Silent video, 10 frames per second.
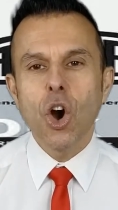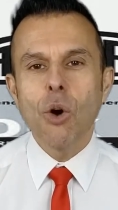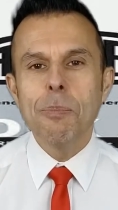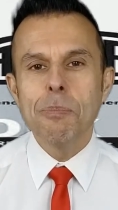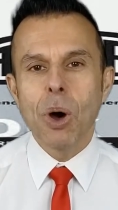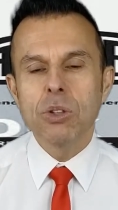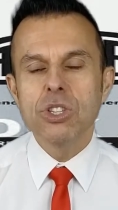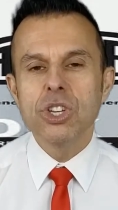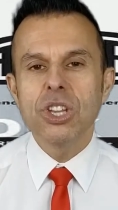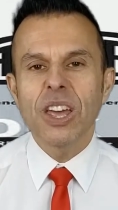
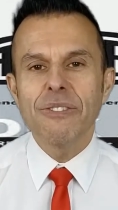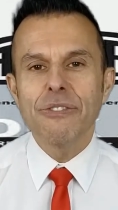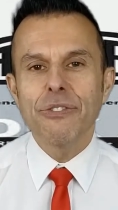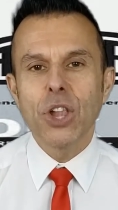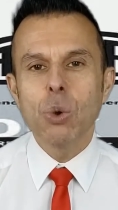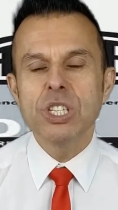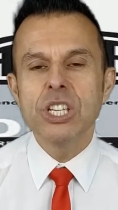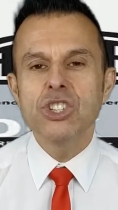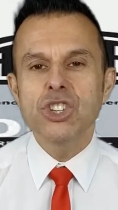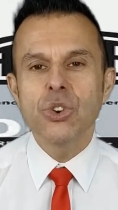unbonded and
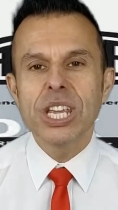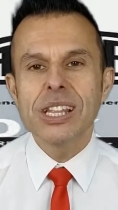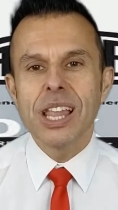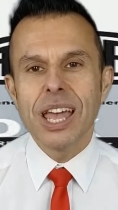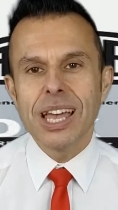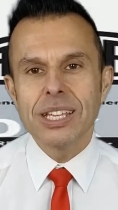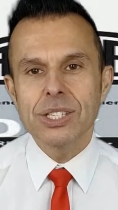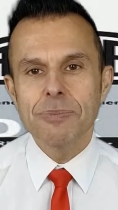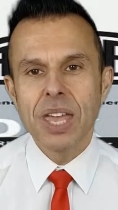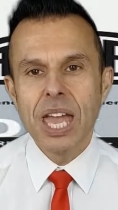floating screed layers.